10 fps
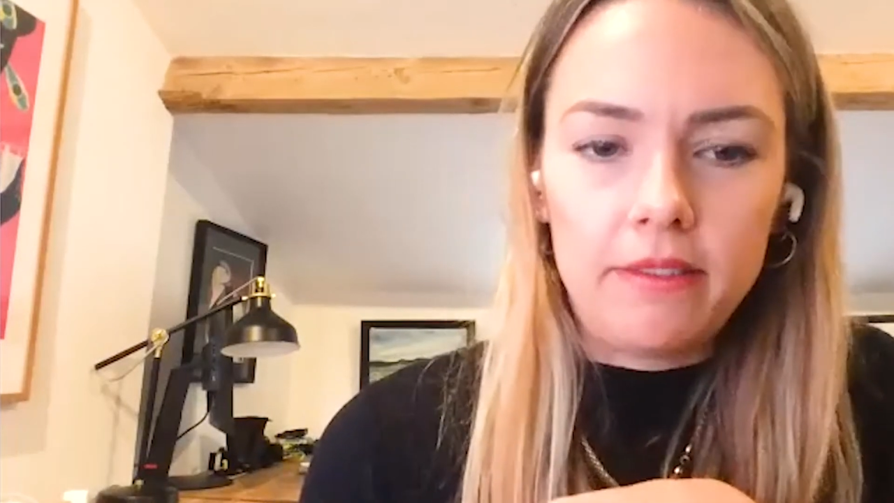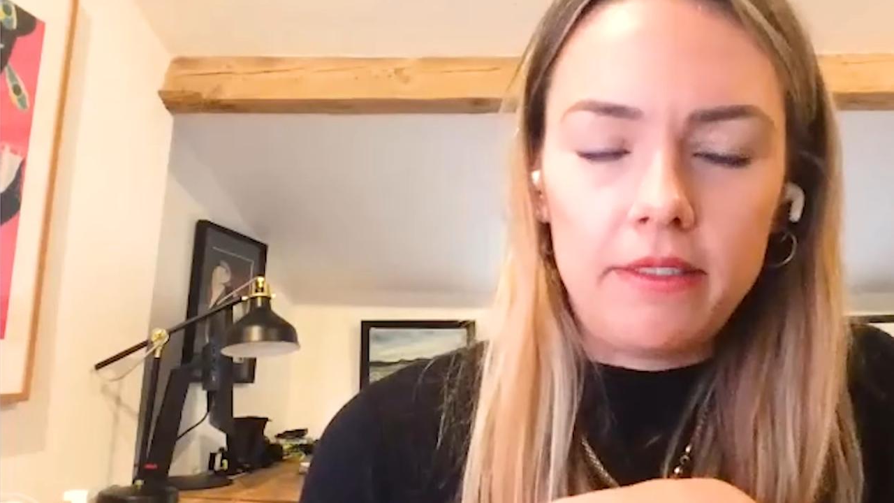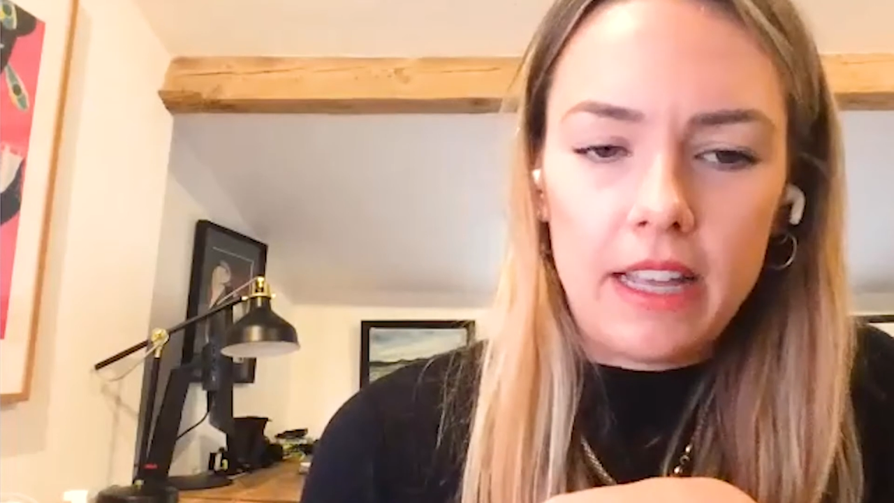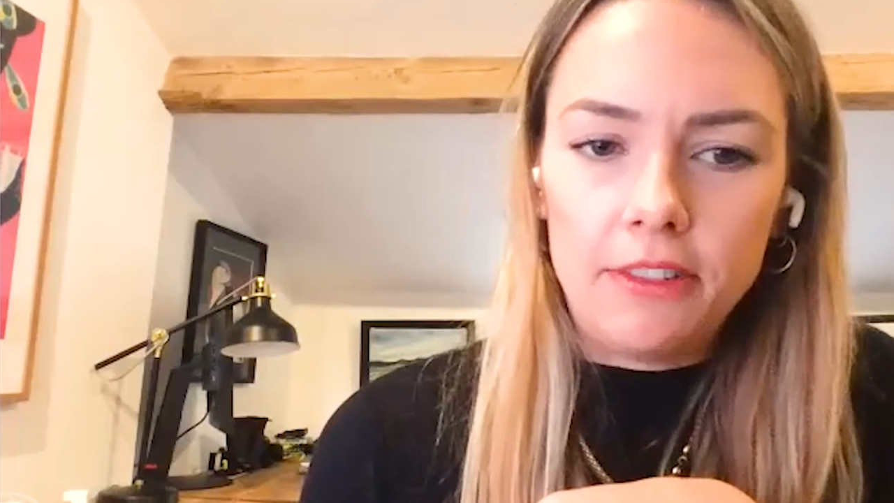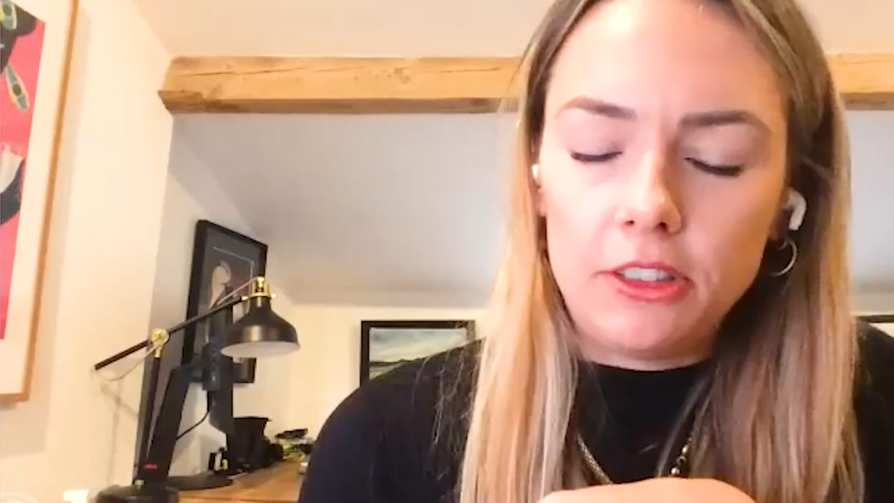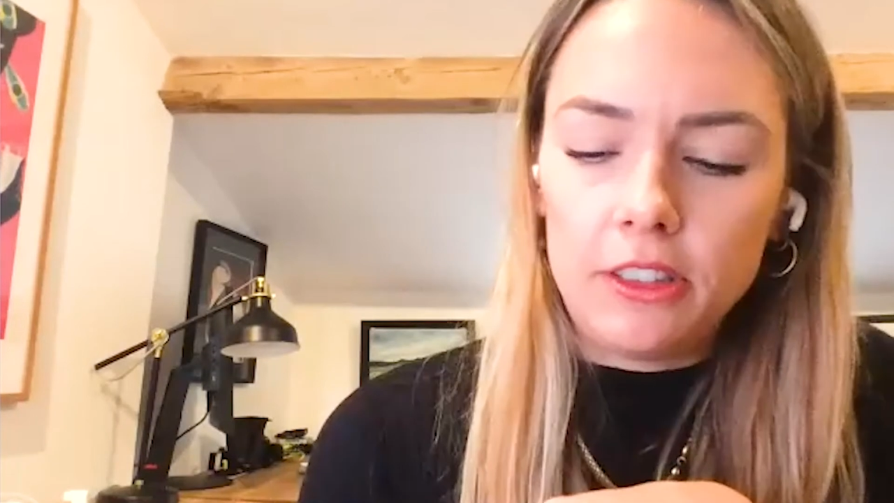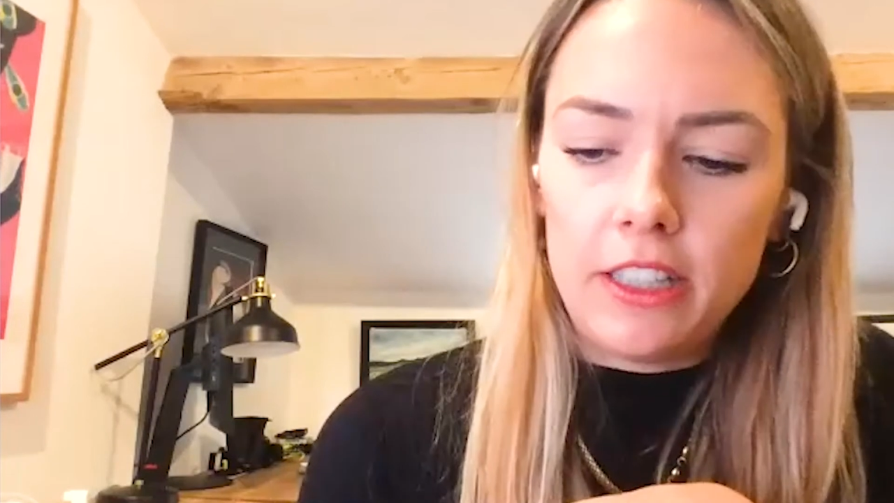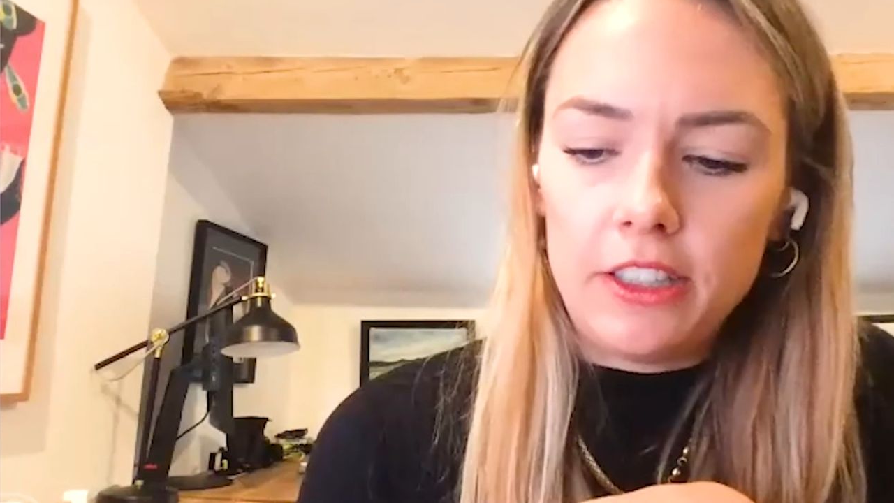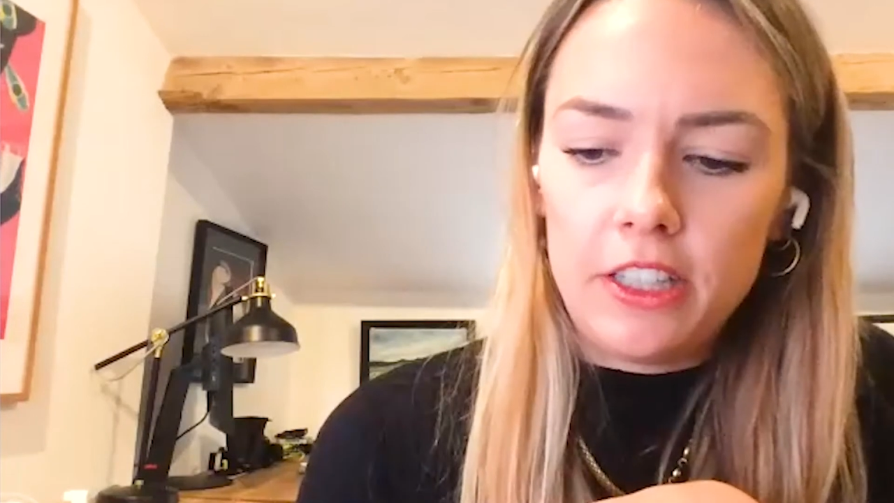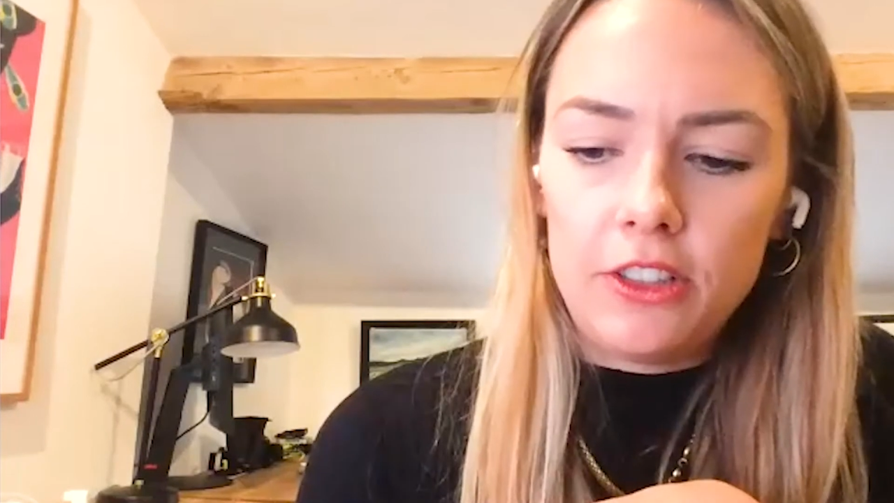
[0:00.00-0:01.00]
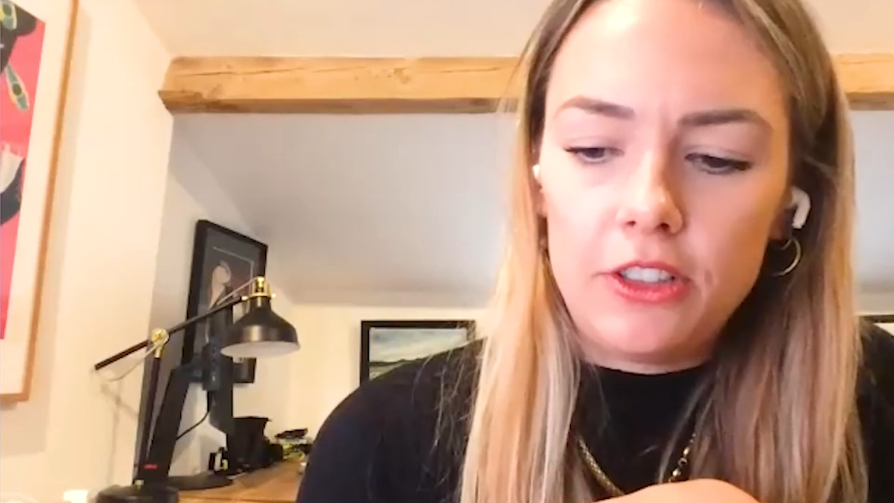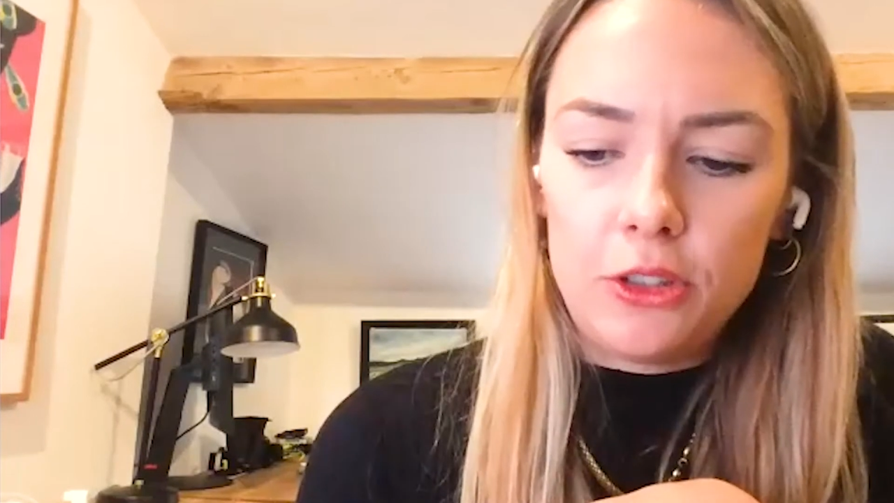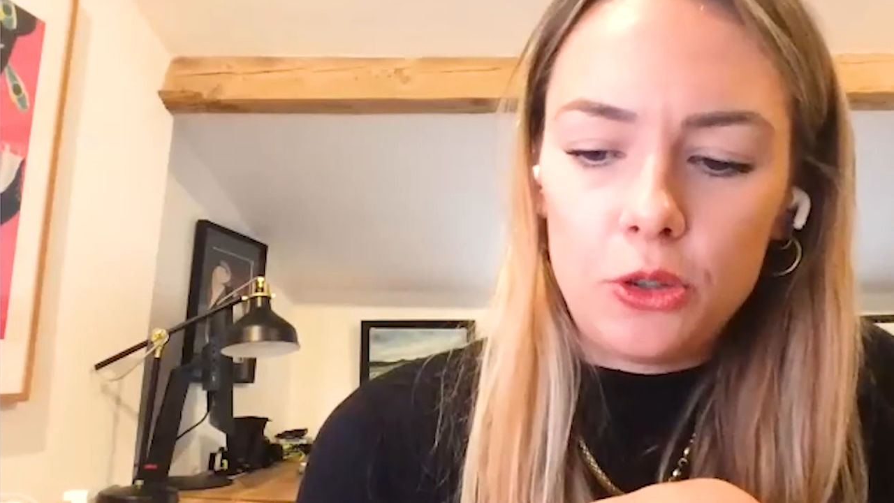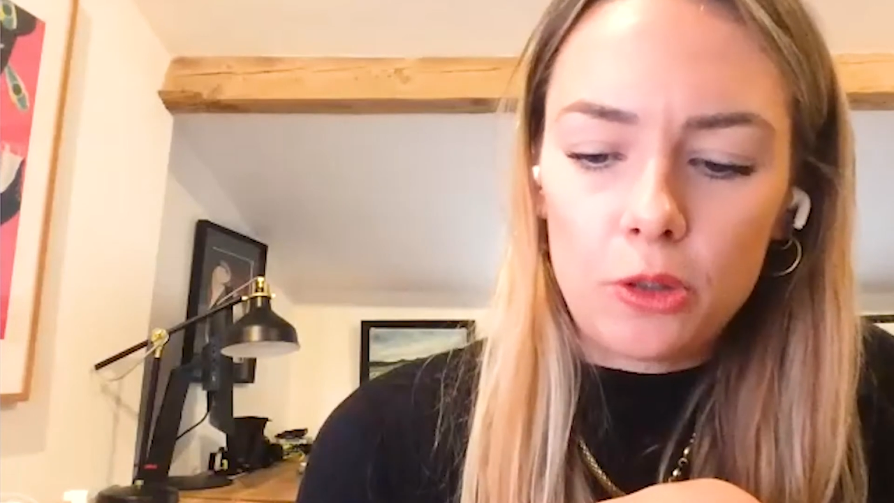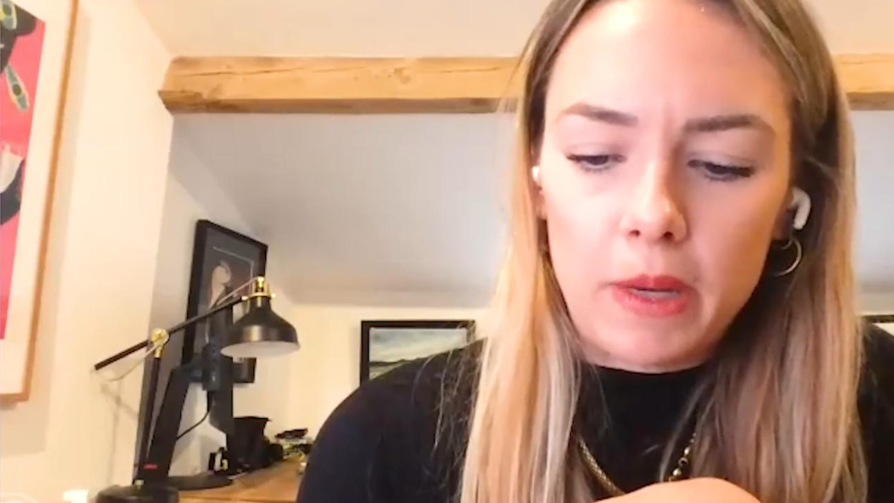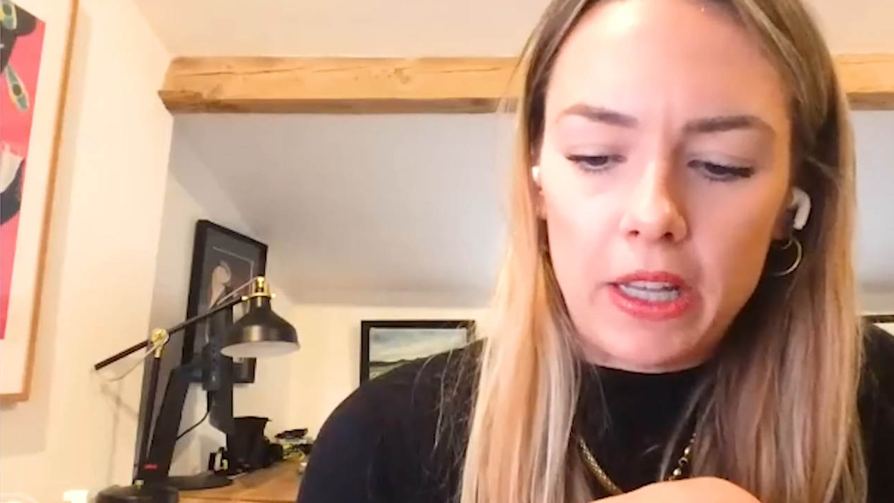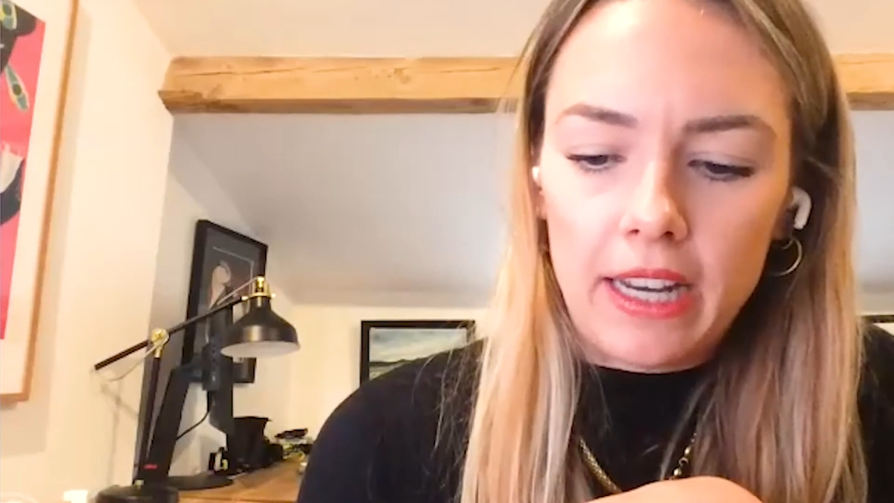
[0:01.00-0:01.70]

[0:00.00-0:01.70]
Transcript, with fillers: level to talk about